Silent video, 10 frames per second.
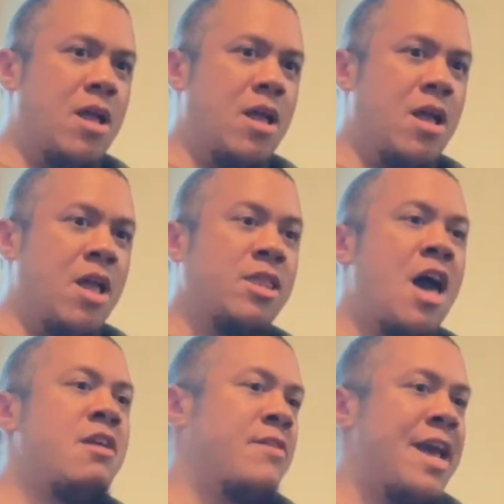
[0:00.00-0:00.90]
A lot
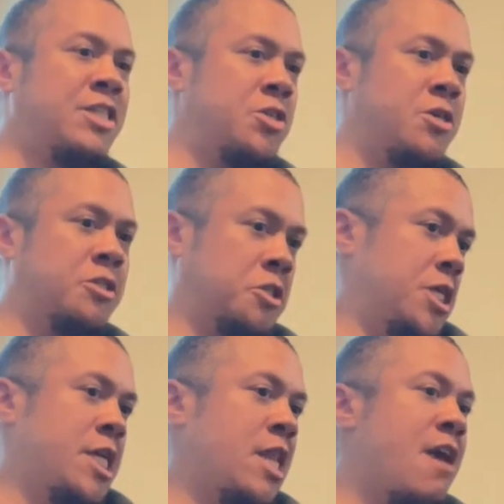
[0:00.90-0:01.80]
of answers
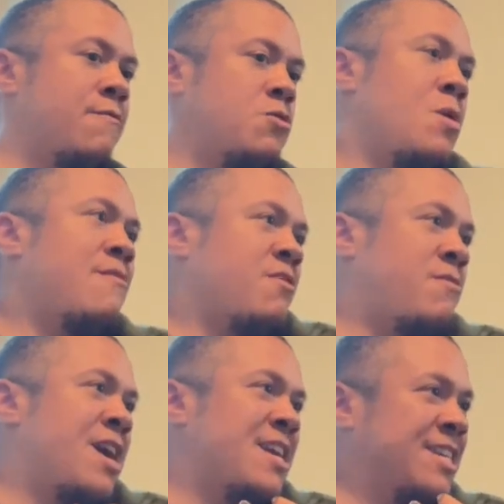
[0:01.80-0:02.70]
in life you have to
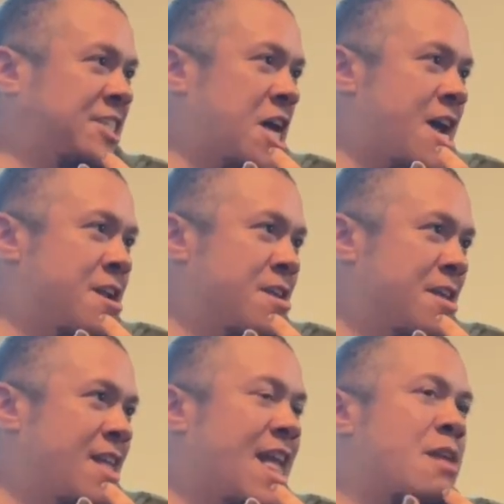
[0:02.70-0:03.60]
find inside,
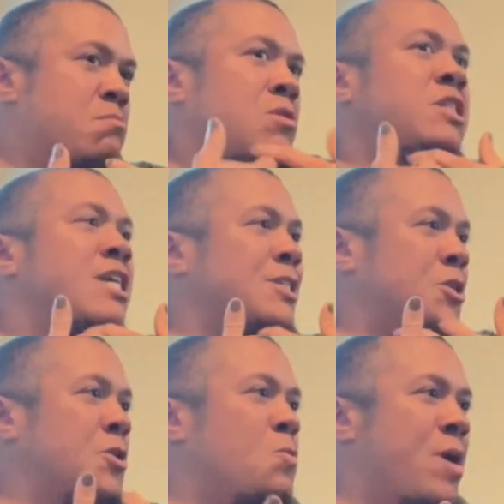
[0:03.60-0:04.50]
and music is a
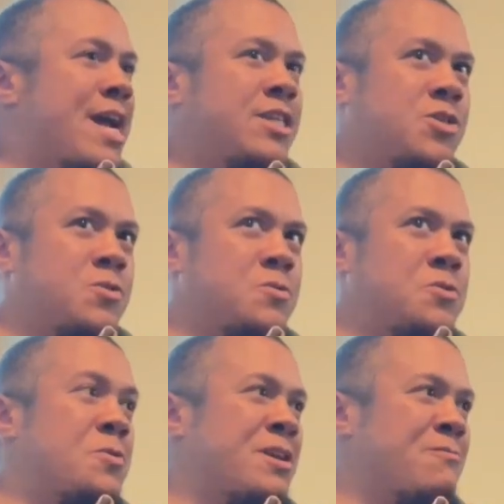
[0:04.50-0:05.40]
good way to
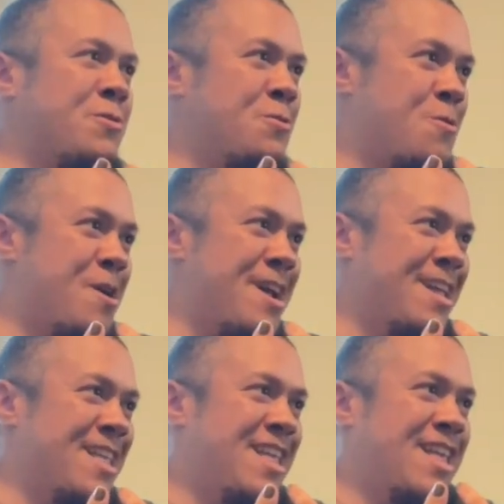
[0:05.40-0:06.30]
do an inventory.
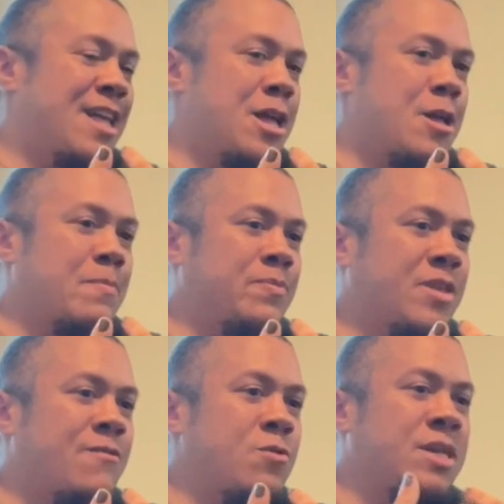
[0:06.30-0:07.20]

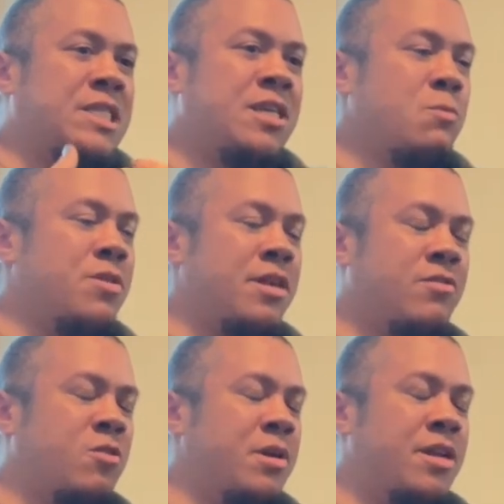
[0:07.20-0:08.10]
If you can sit with an
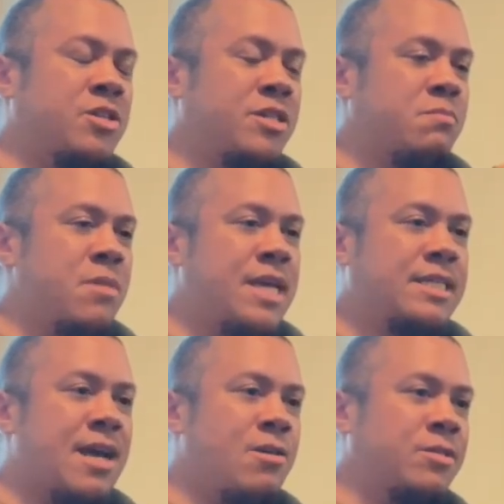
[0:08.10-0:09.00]
instrument and just make
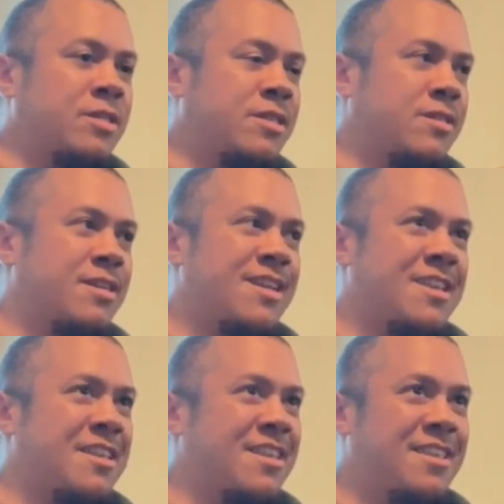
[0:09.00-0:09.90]
sounds
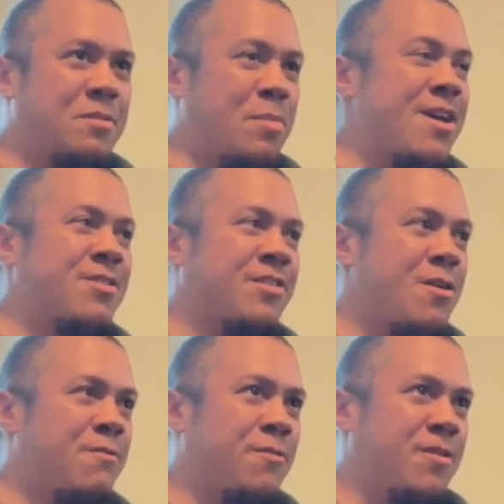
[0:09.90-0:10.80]
by
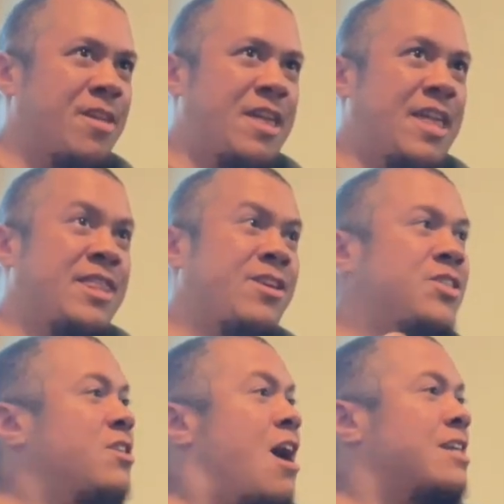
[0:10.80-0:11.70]
yourself, there's a
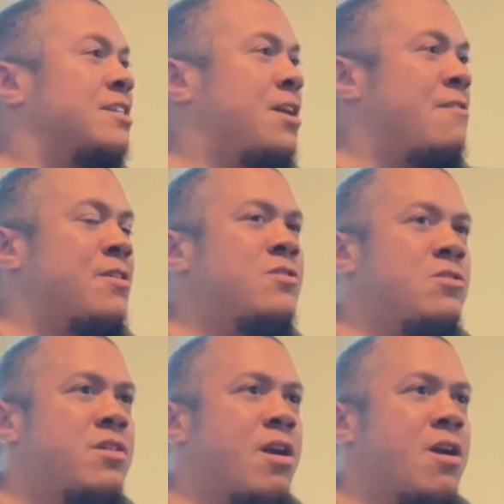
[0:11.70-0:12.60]
lot to dive into
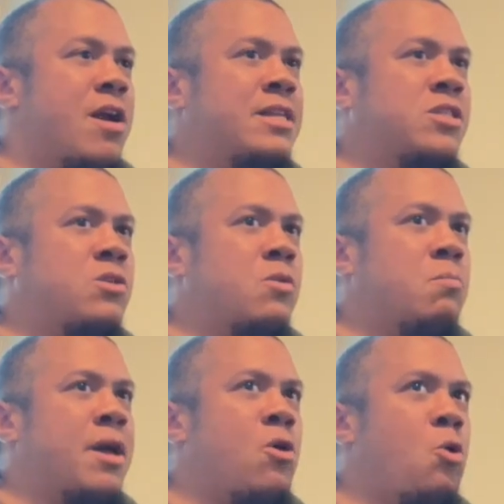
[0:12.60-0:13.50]
there. And so
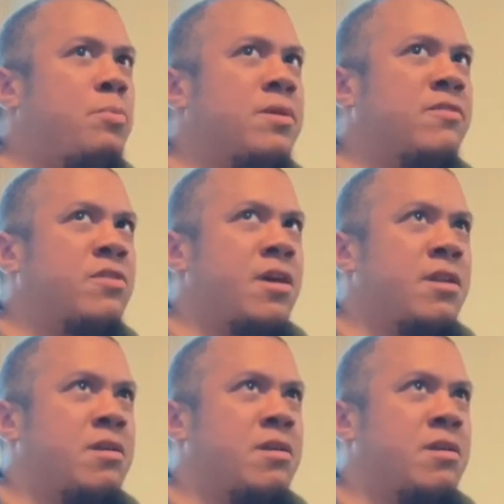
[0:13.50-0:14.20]
my hope is that